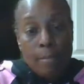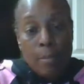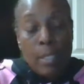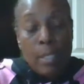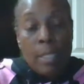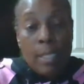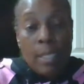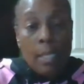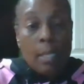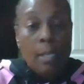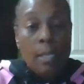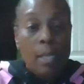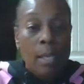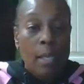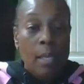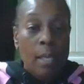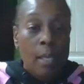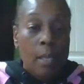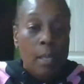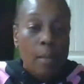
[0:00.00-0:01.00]
But see,
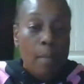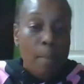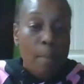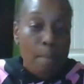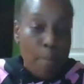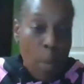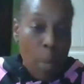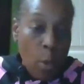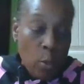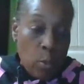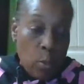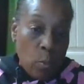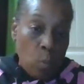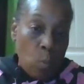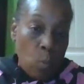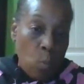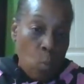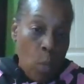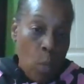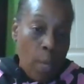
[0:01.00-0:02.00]
most
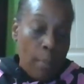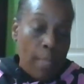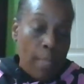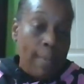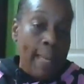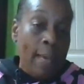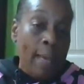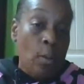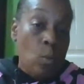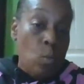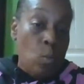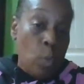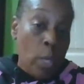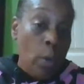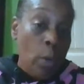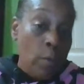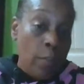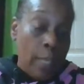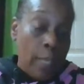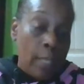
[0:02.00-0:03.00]
women that are
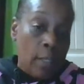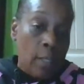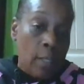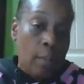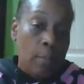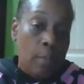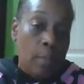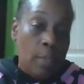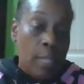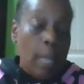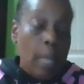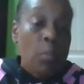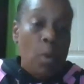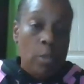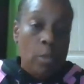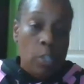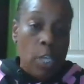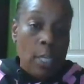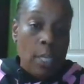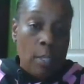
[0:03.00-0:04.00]
real victims, they
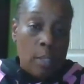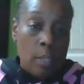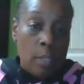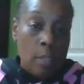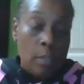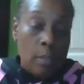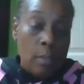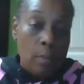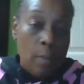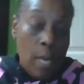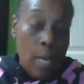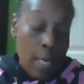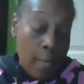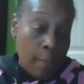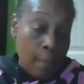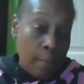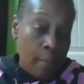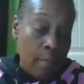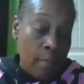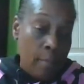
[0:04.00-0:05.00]
want justice, right?